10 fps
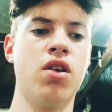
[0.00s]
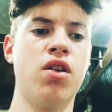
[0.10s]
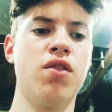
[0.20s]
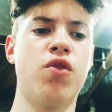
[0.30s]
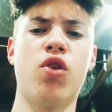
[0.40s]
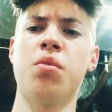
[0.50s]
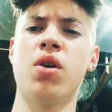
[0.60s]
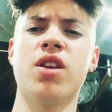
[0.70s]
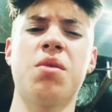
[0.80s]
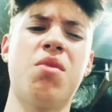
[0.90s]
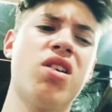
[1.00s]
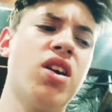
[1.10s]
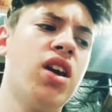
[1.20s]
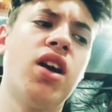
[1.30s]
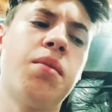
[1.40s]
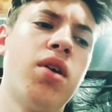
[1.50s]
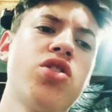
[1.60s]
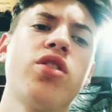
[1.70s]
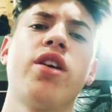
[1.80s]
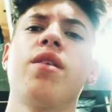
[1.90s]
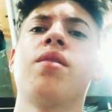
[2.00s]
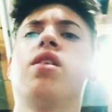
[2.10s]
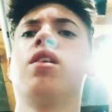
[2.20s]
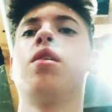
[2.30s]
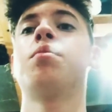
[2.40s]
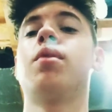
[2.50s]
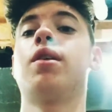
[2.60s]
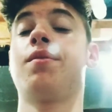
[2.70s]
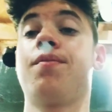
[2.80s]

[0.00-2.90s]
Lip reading: Ford Mustang Mach-E. I'm not sure yet, but